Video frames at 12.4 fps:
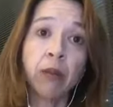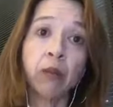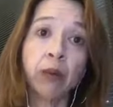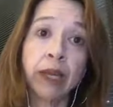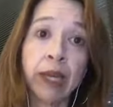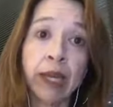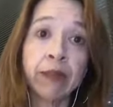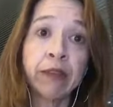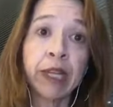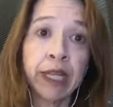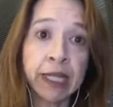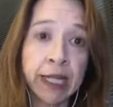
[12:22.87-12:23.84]
We have,
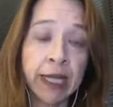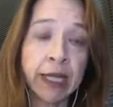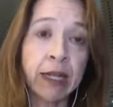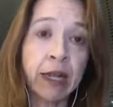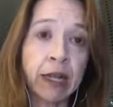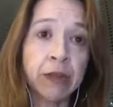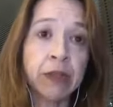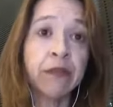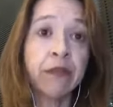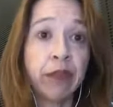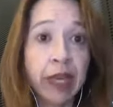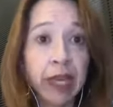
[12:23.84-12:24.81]
like I said,
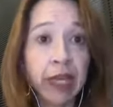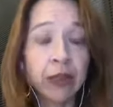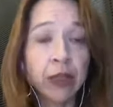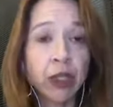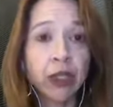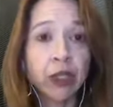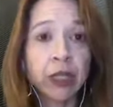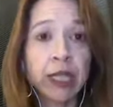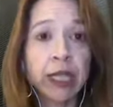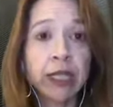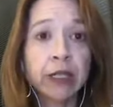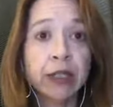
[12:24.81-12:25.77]
some vague
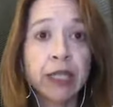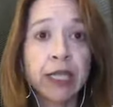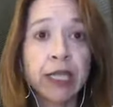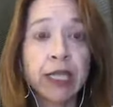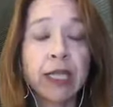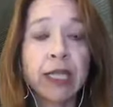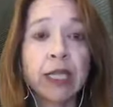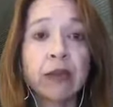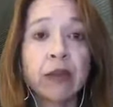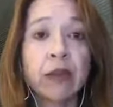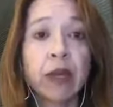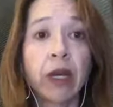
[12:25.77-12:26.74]
security
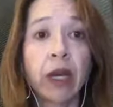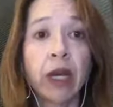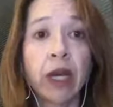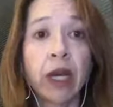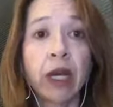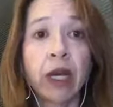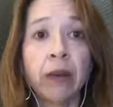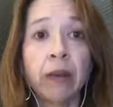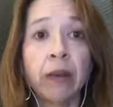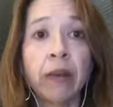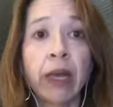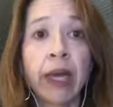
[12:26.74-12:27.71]
guarantees
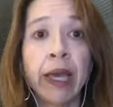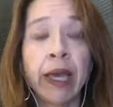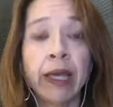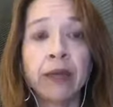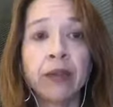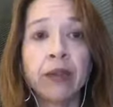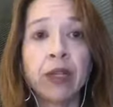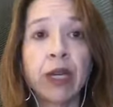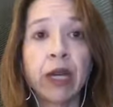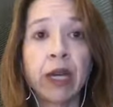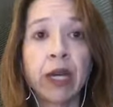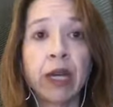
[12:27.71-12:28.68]
and
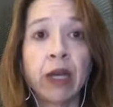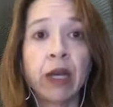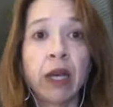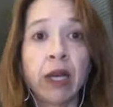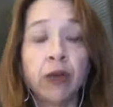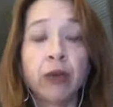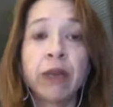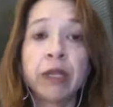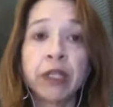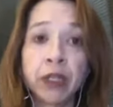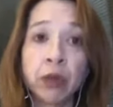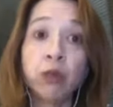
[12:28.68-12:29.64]

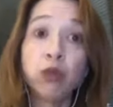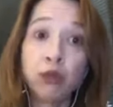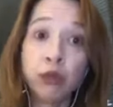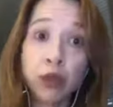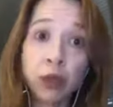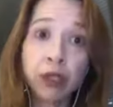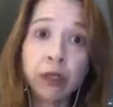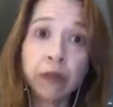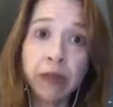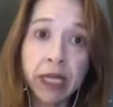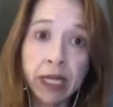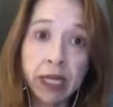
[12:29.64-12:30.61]
agreement to move towards
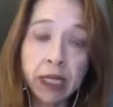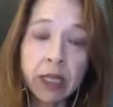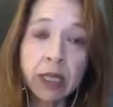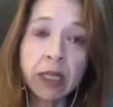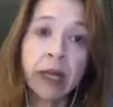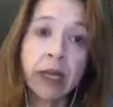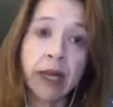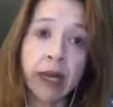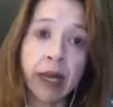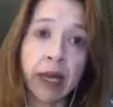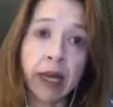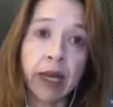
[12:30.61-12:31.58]
peace
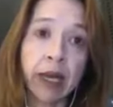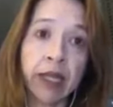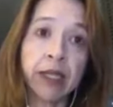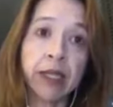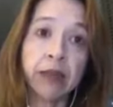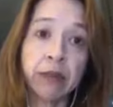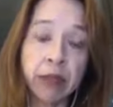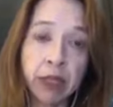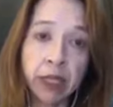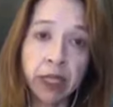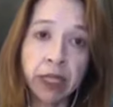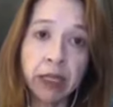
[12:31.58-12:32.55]
and
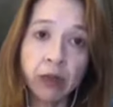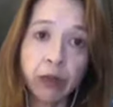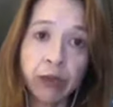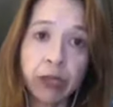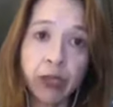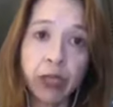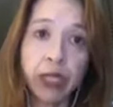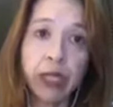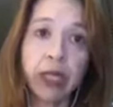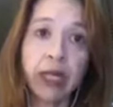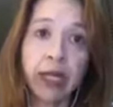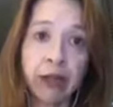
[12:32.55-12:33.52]
stability in the
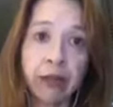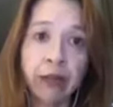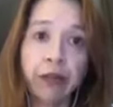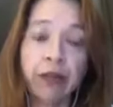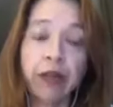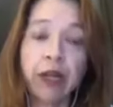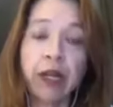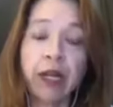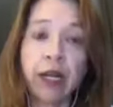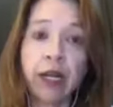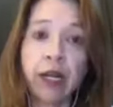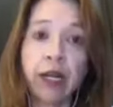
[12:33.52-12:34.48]
region if
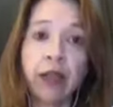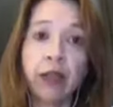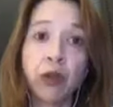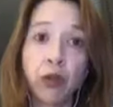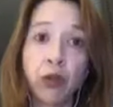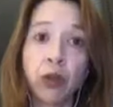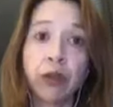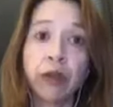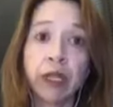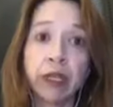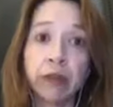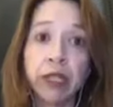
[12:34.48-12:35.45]
the
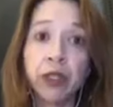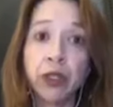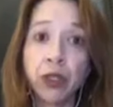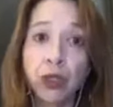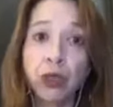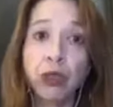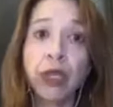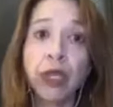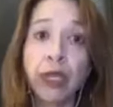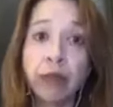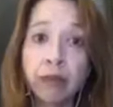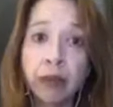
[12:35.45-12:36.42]
North commits to and
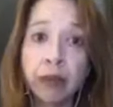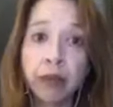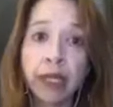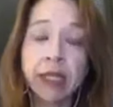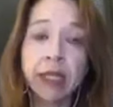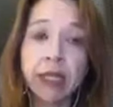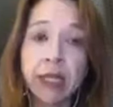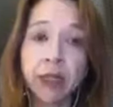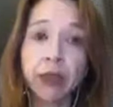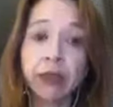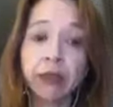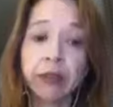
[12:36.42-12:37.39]
implements
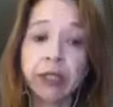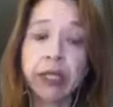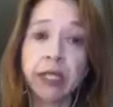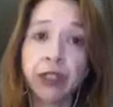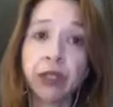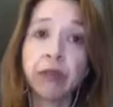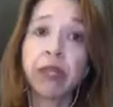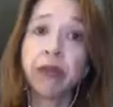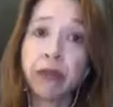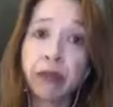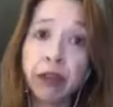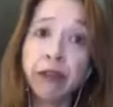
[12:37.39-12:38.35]
denuclearization, but there
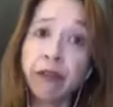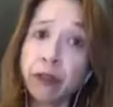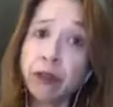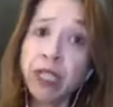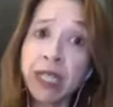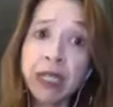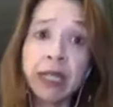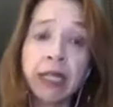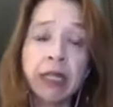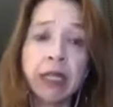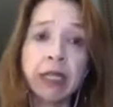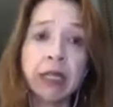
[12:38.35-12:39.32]
are very few
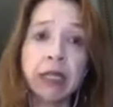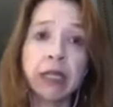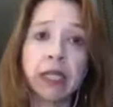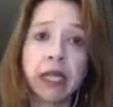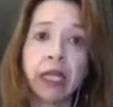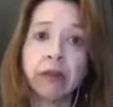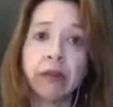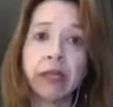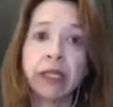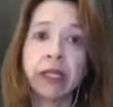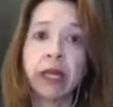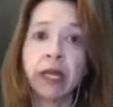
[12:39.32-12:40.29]
details in this
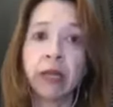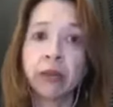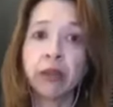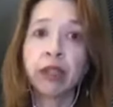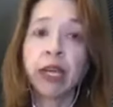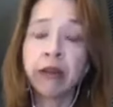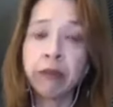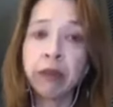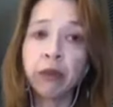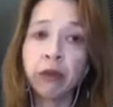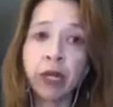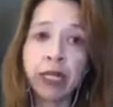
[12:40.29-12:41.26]
document. So a lot of
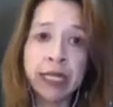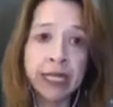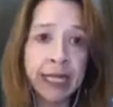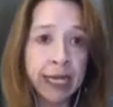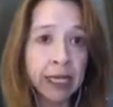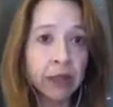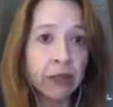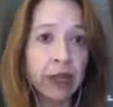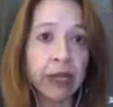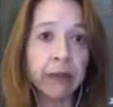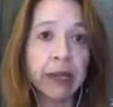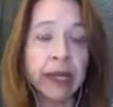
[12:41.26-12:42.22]
people were
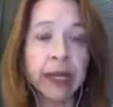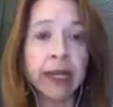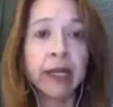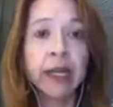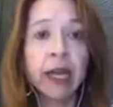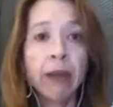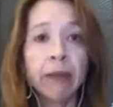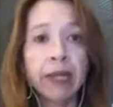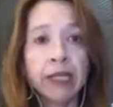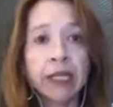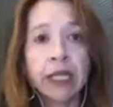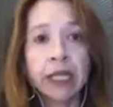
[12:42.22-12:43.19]
unsatisfied by it
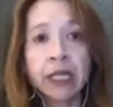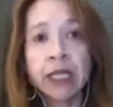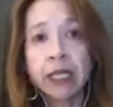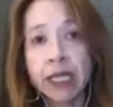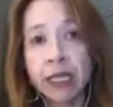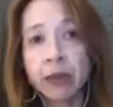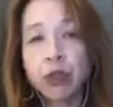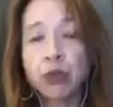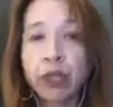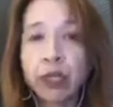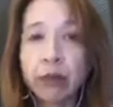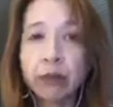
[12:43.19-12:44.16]
because it doesn't seem to
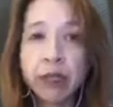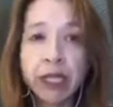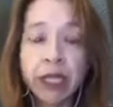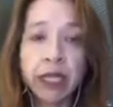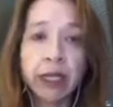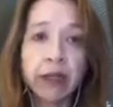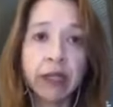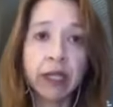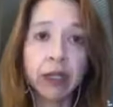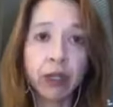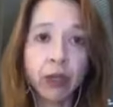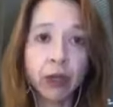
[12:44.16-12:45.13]
really present
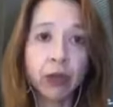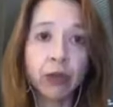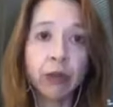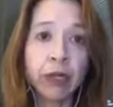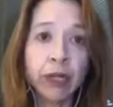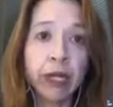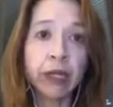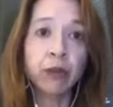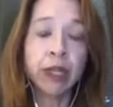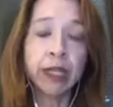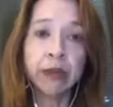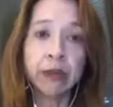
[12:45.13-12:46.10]
anything new beyond
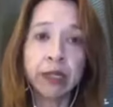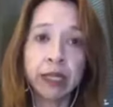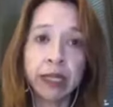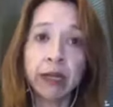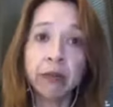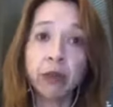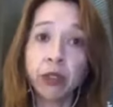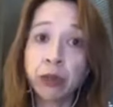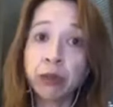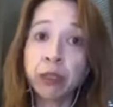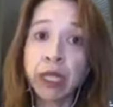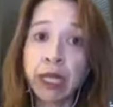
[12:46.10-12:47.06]
what has been said
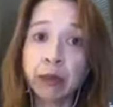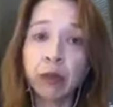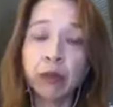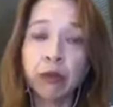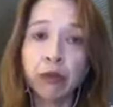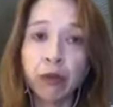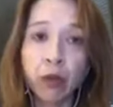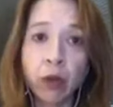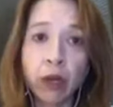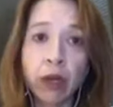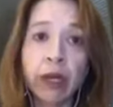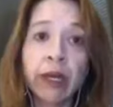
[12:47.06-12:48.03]
multiple times
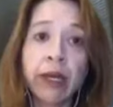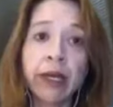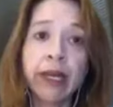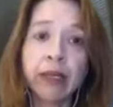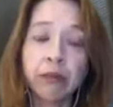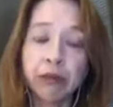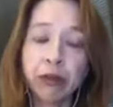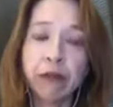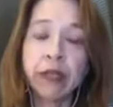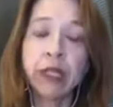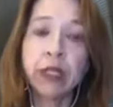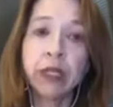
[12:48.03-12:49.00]
before in
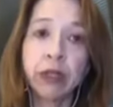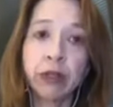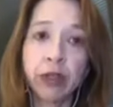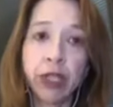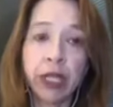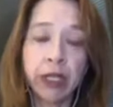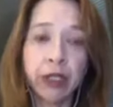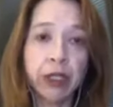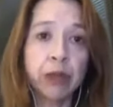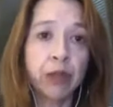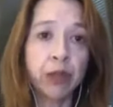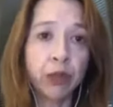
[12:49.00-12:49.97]
previous
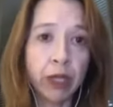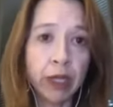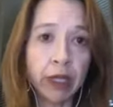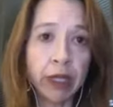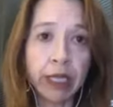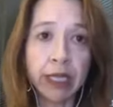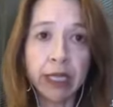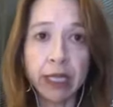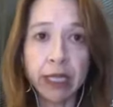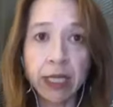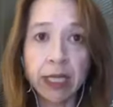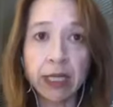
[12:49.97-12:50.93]
negotiations between the United
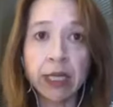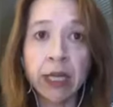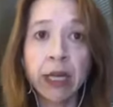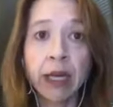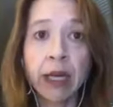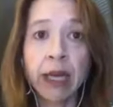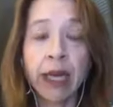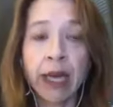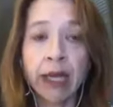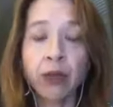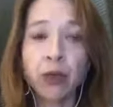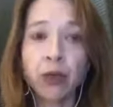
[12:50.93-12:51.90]
States
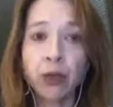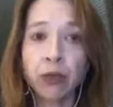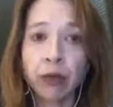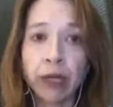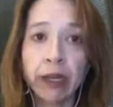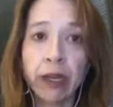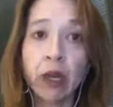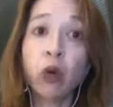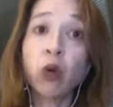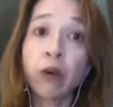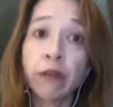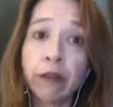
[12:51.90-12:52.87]
and North Korea,
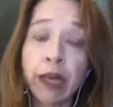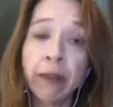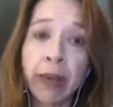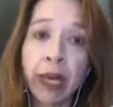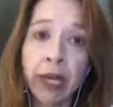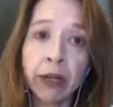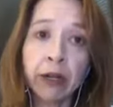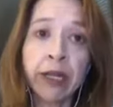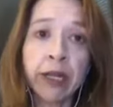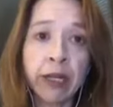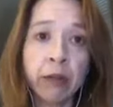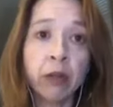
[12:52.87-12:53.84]
or for that matter,
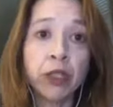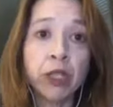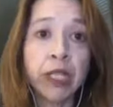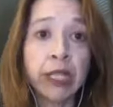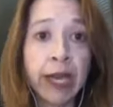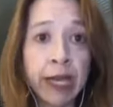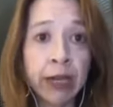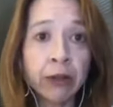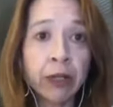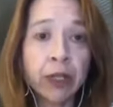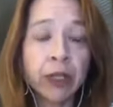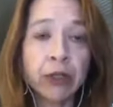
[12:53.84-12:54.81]
in
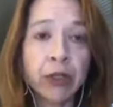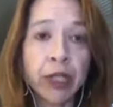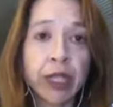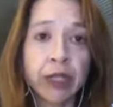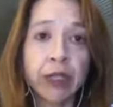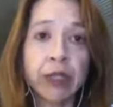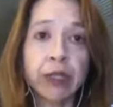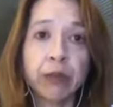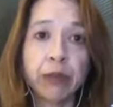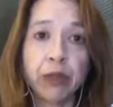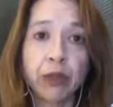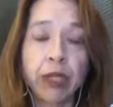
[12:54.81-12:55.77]
multilateral negotiations
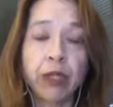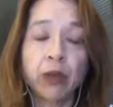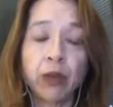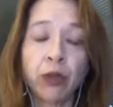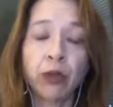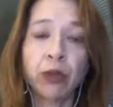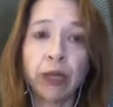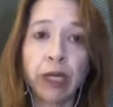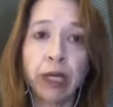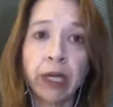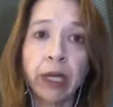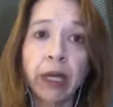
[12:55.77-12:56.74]
between North
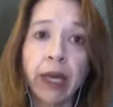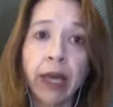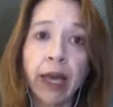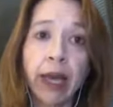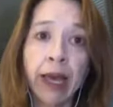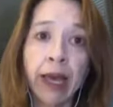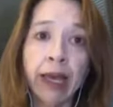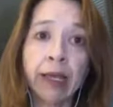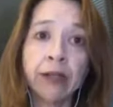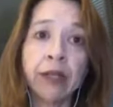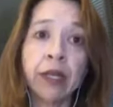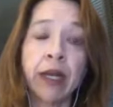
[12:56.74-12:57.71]
Korea
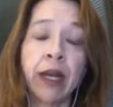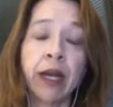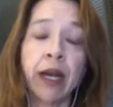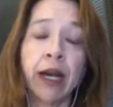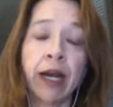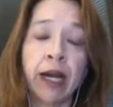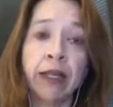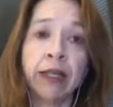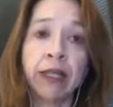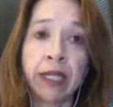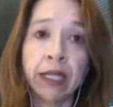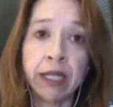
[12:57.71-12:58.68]
and the
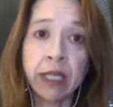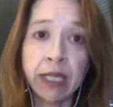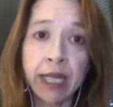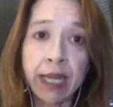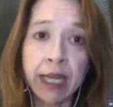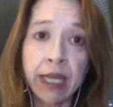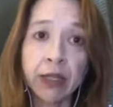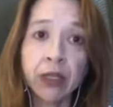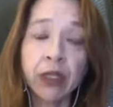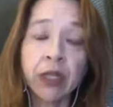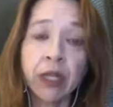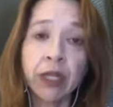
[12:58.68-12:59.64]
United
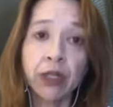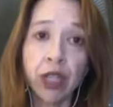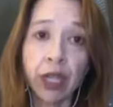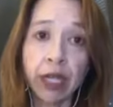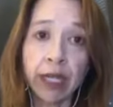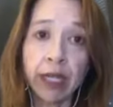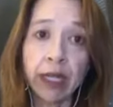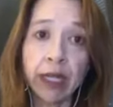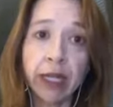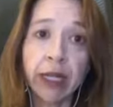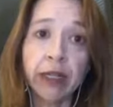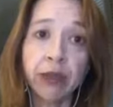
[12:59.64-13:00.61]
States,
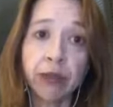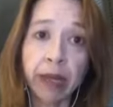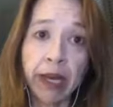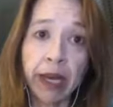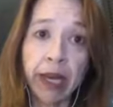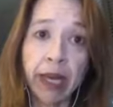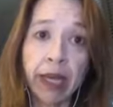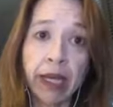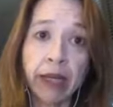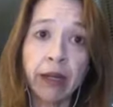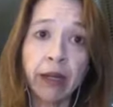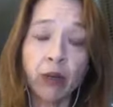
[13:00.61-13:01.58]
China,
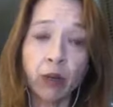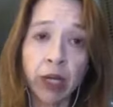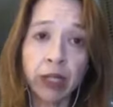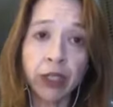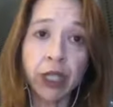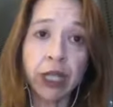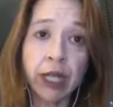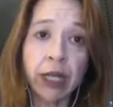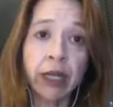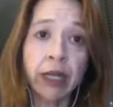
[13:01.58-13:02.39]
Japan, Russia.